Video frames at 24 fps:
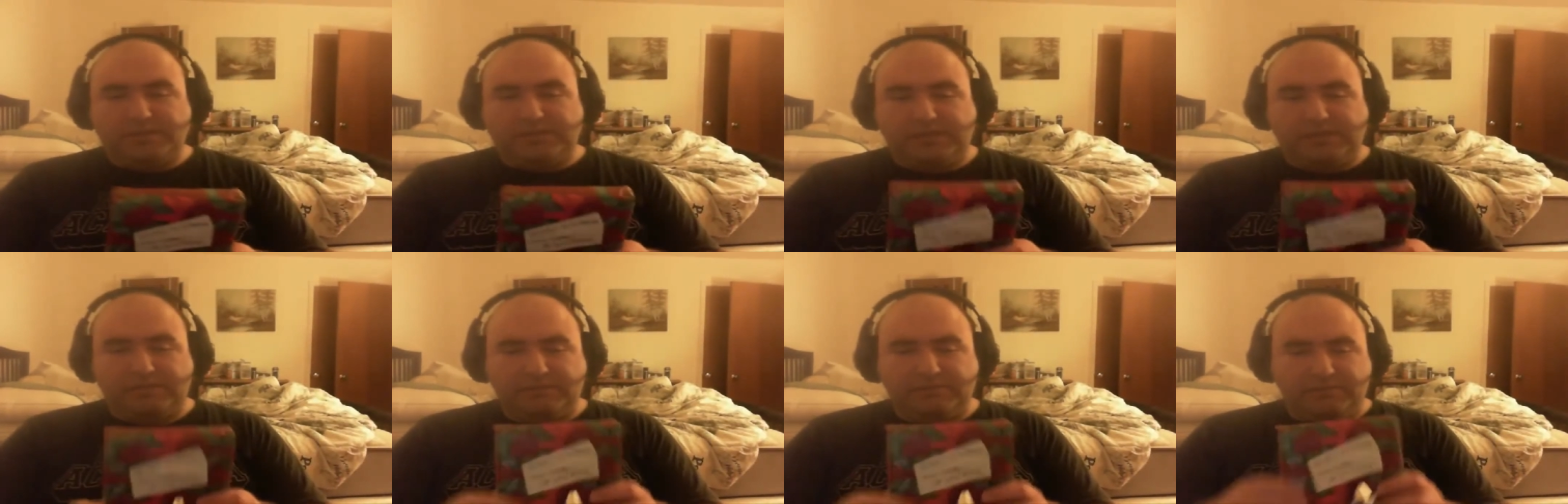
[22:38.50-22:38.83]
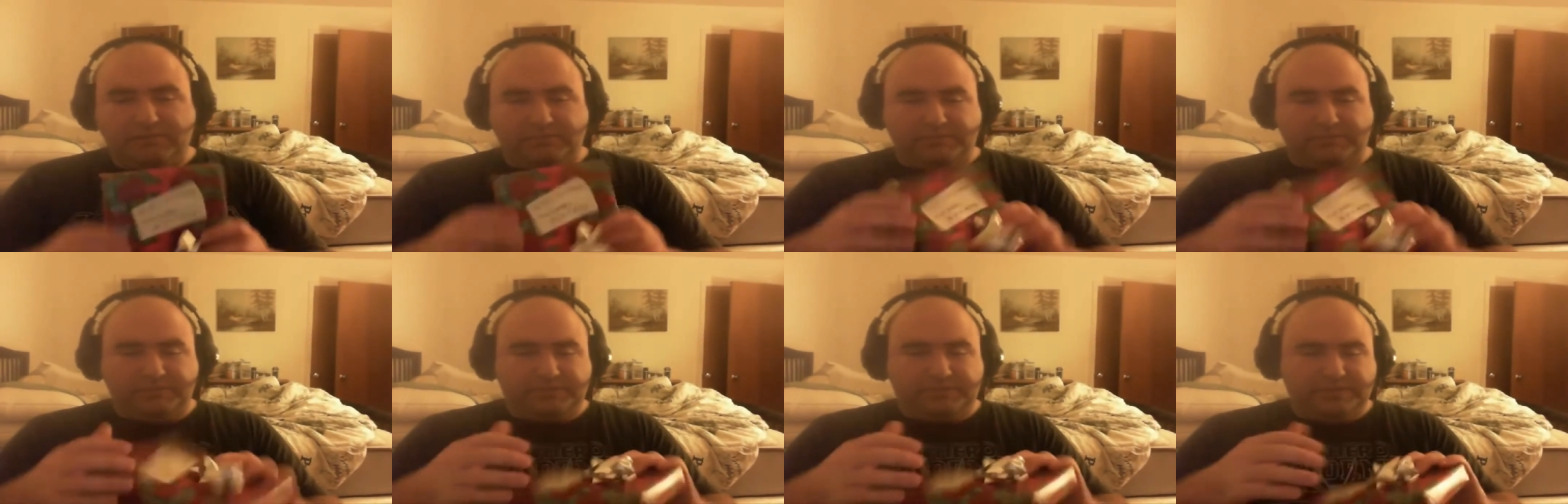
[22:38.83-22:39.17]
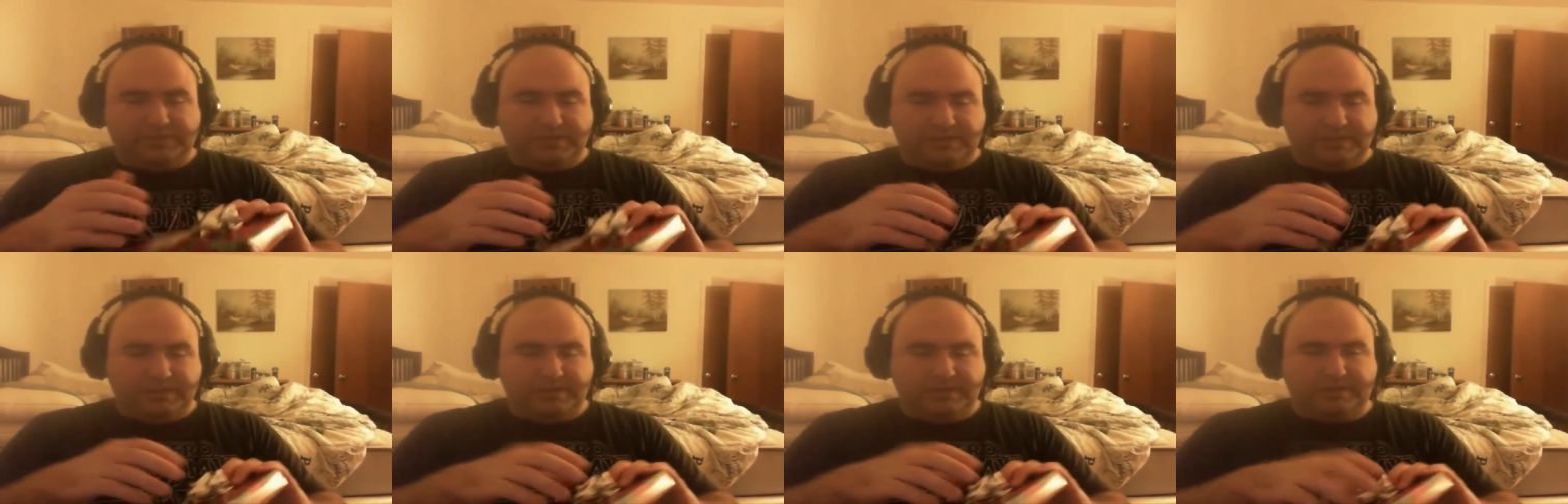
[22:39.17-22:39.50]
it looks like we're
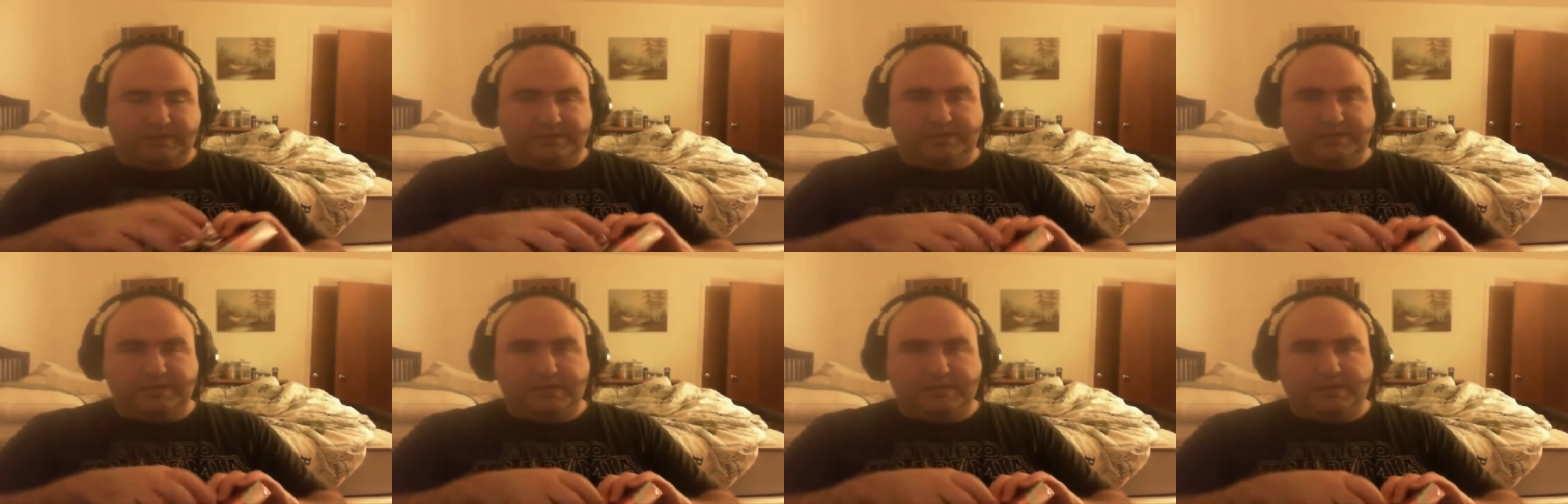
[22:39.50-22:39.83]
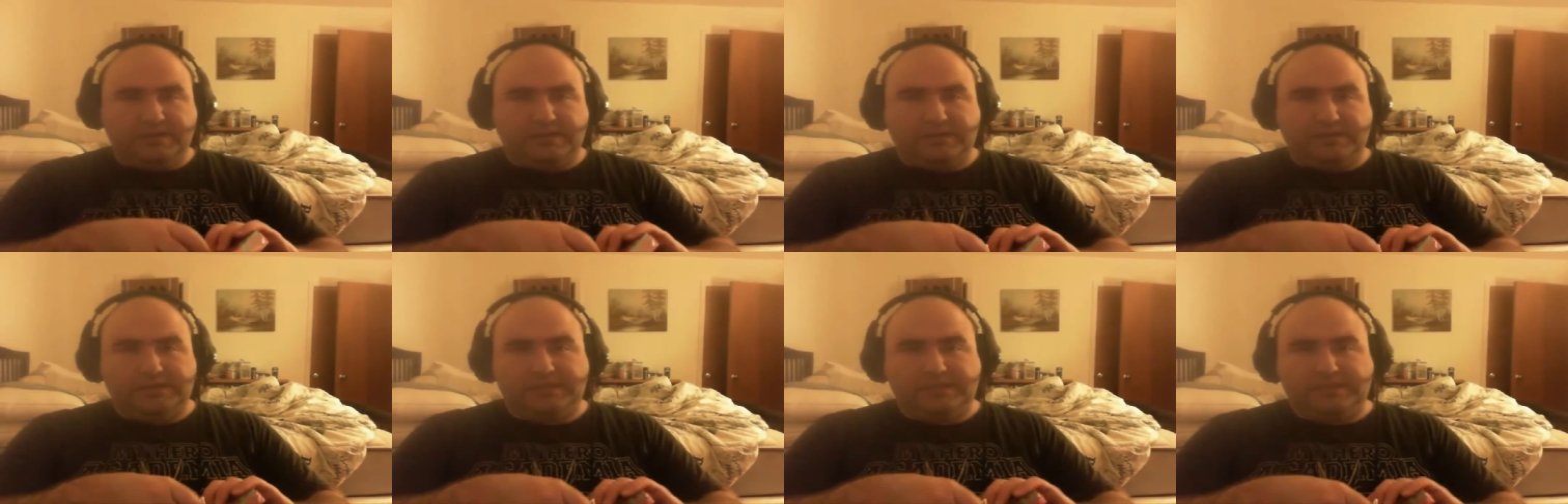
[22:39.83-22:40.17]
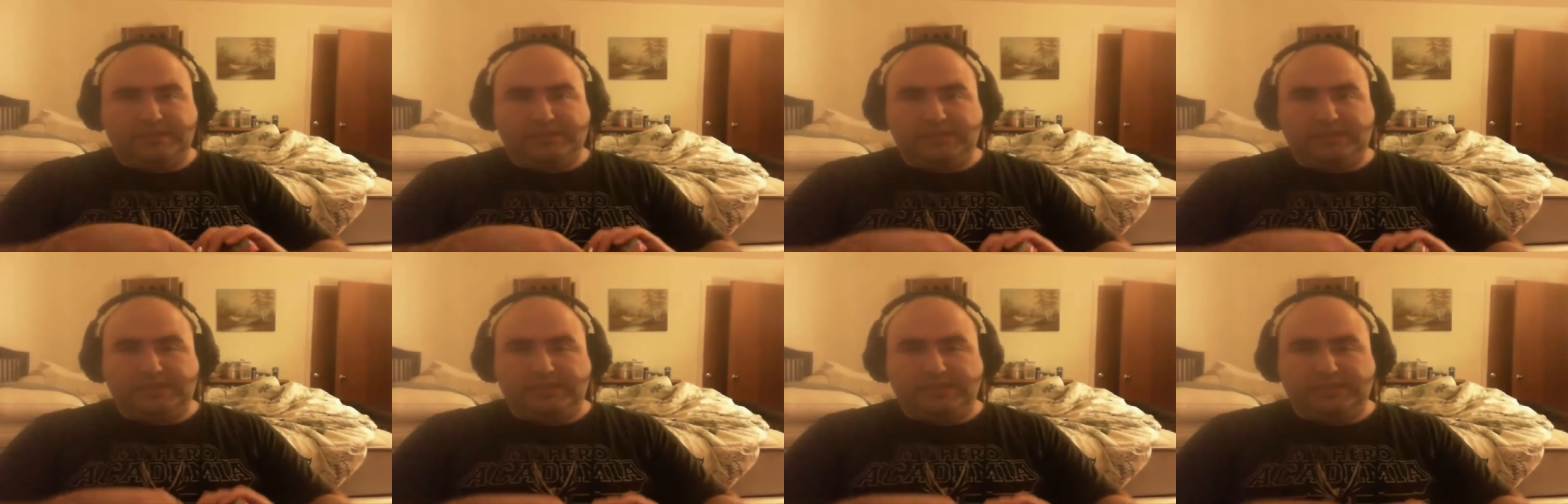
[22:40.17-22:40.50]
almost done, so
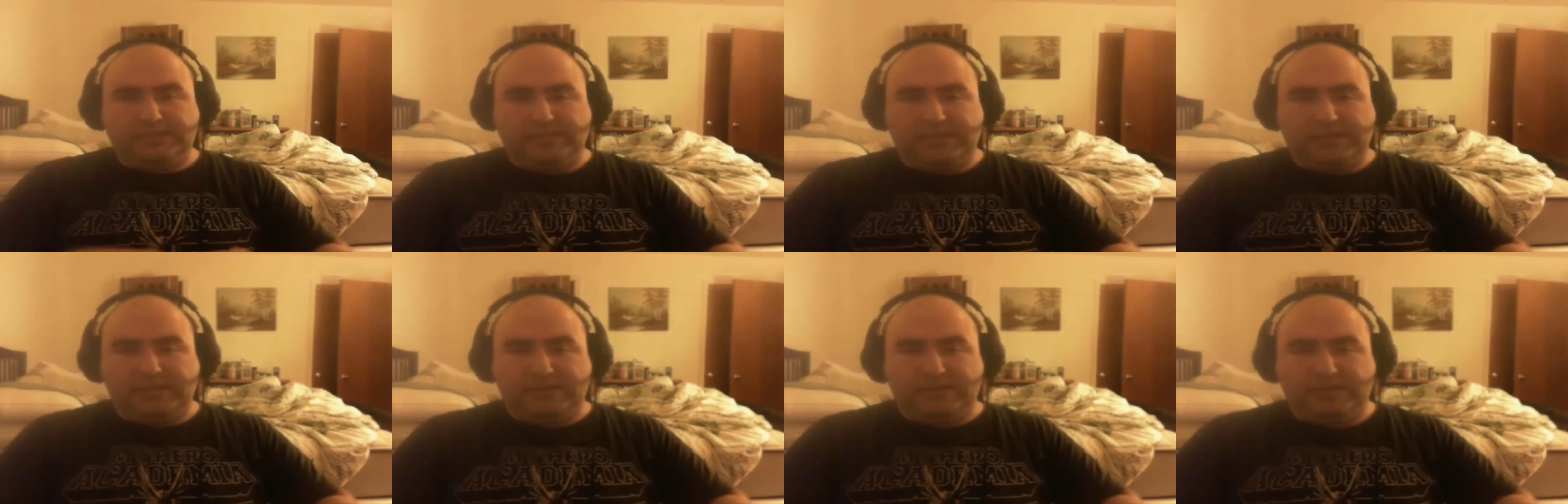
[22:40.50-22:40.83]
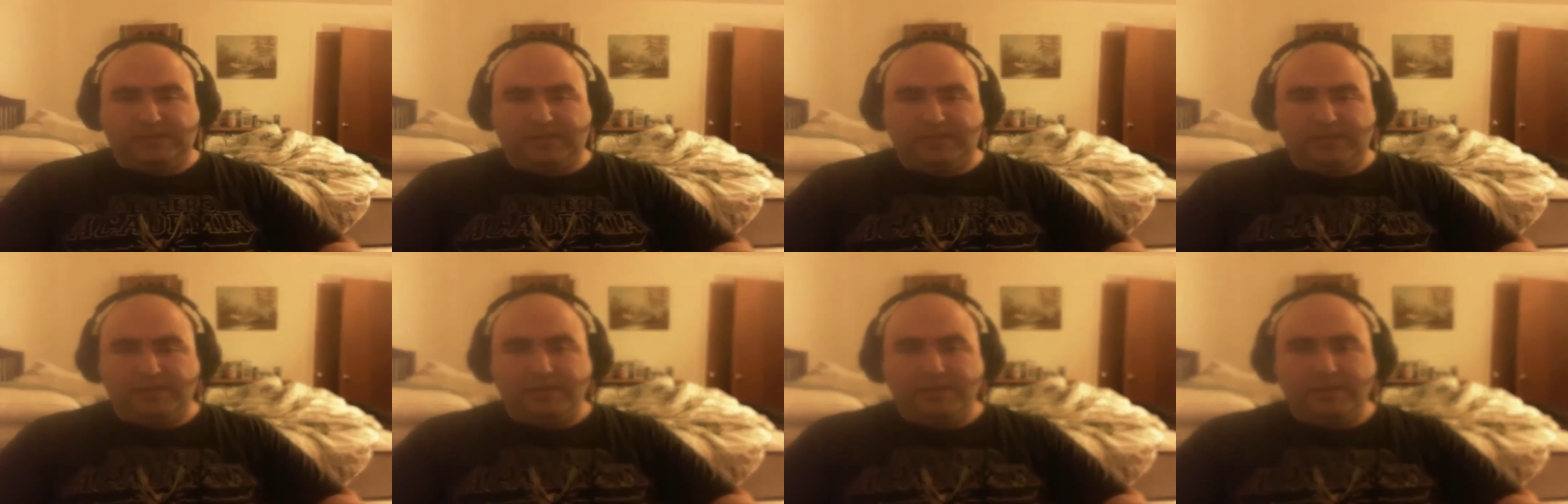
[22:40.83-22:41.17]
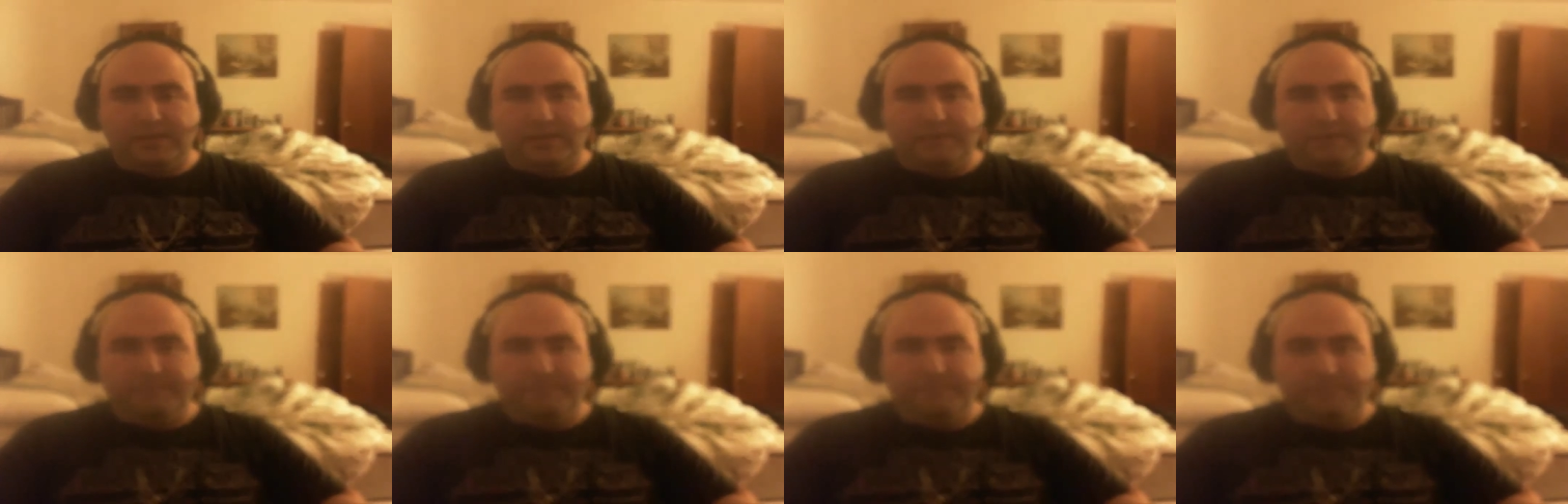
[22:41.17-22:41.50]
let's just see
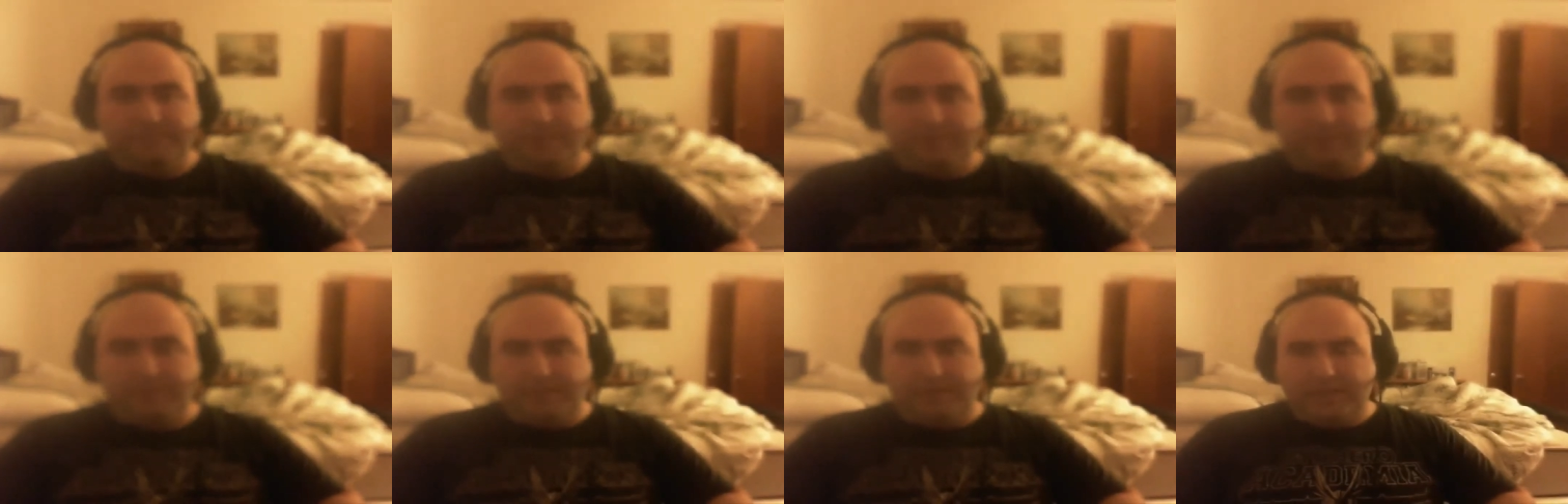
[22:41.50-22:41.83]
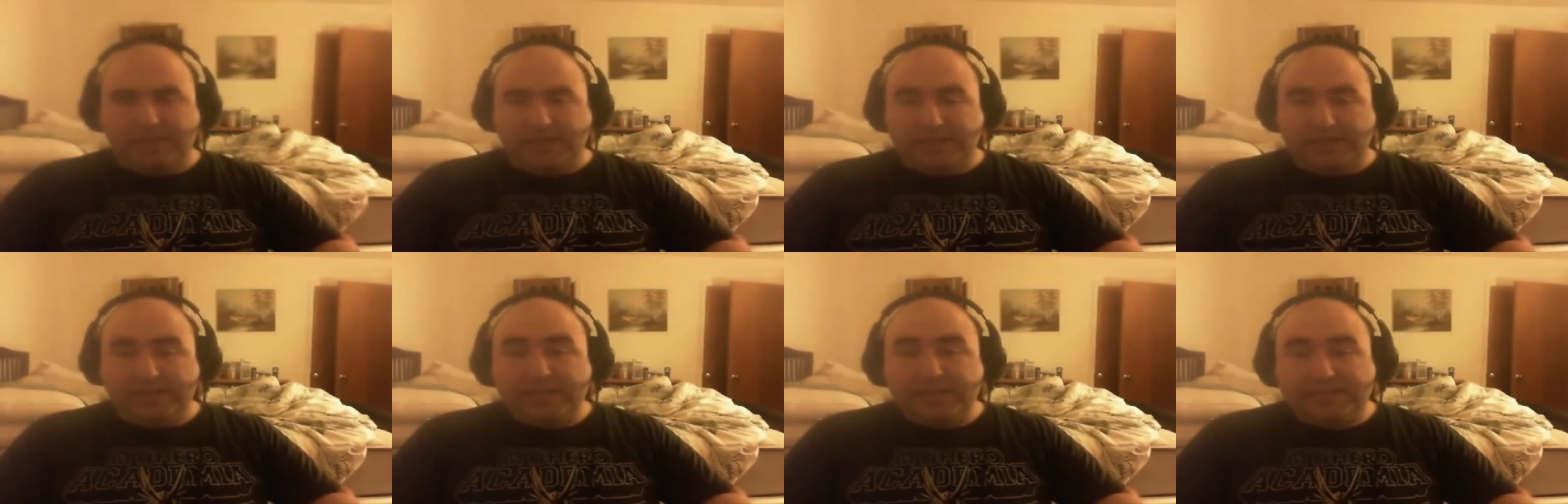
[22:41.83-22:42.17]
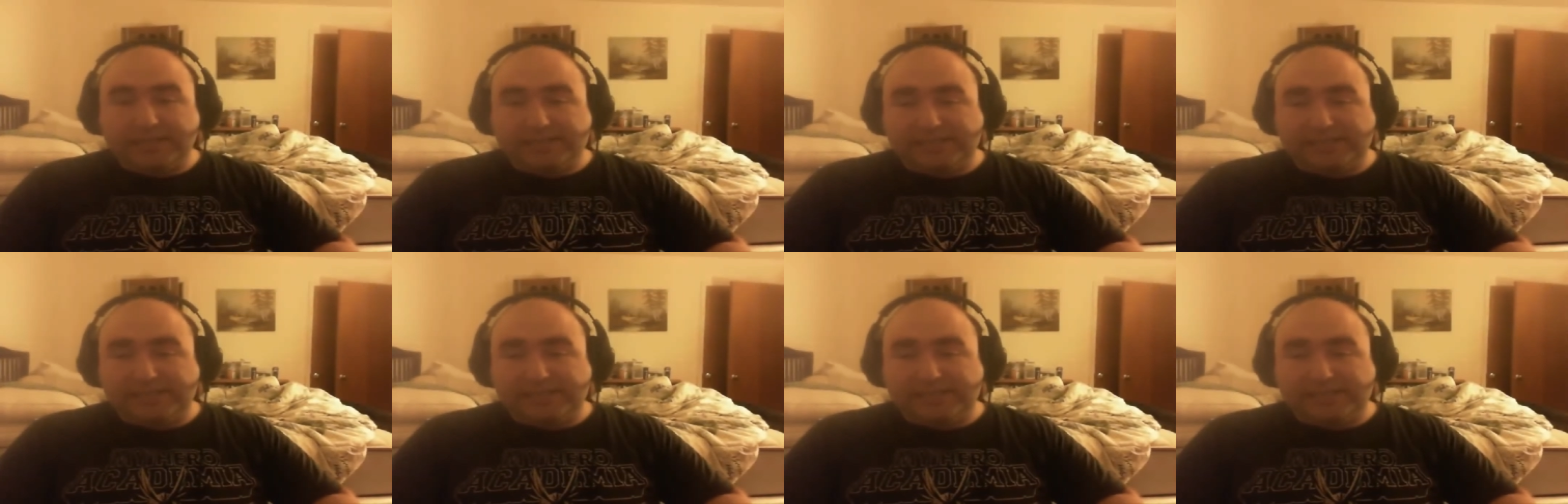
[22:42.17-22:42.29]
exactly what we got.